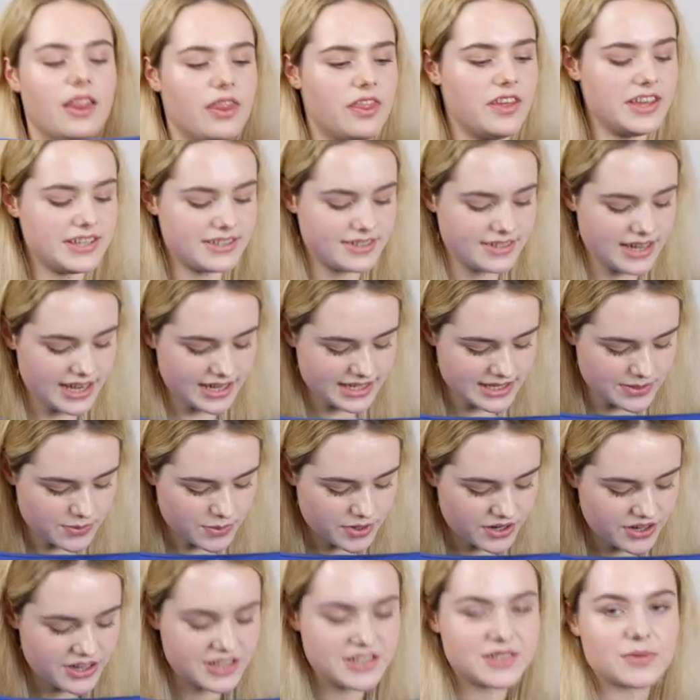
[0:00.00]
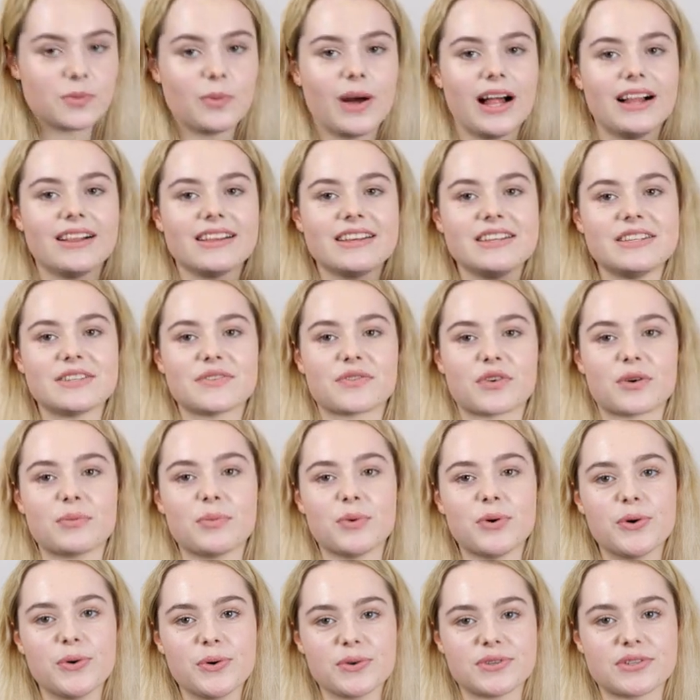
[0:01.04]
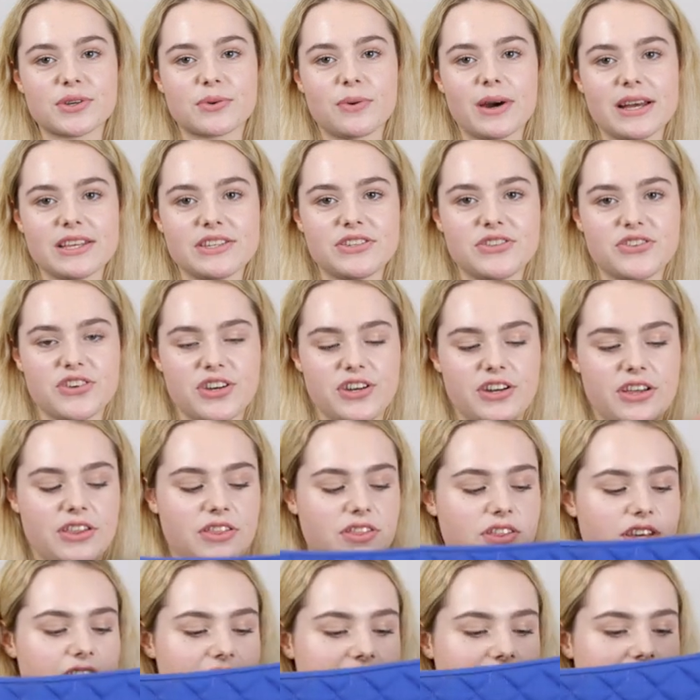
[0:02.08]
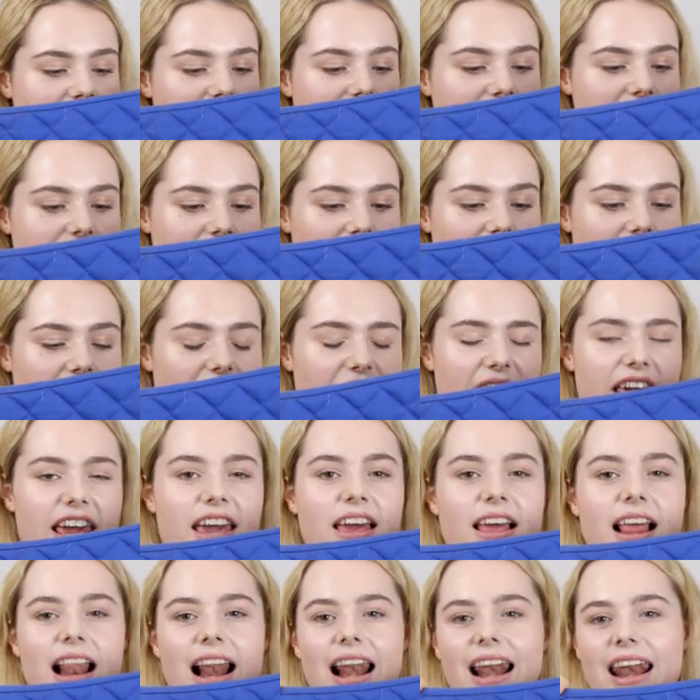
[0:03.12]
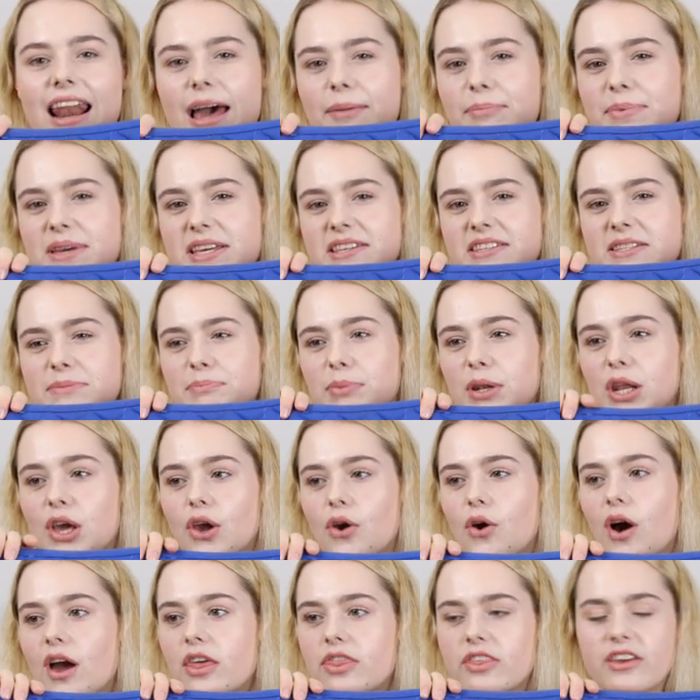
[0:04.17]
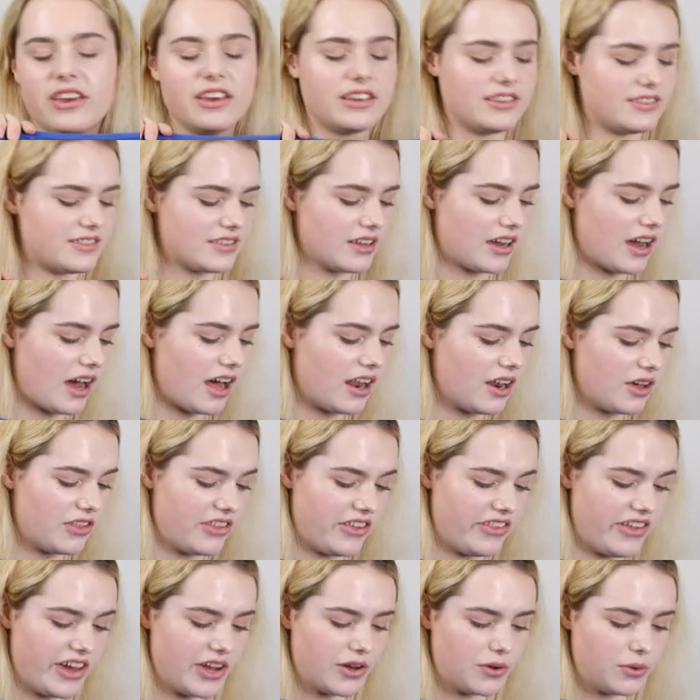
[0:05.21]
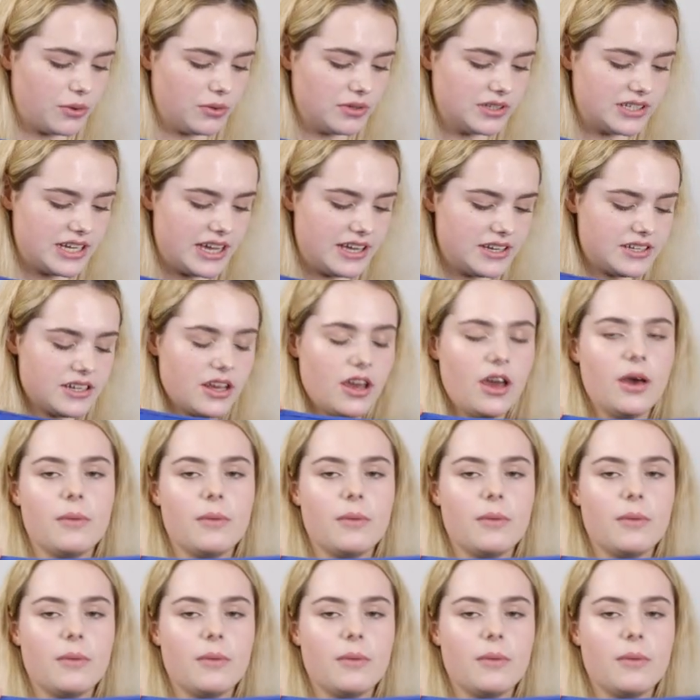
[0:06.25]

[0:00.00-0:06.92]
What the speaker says: This next one as well is from Horse Equestrian, and this is in the lapis blue, I think is the colour that they called it,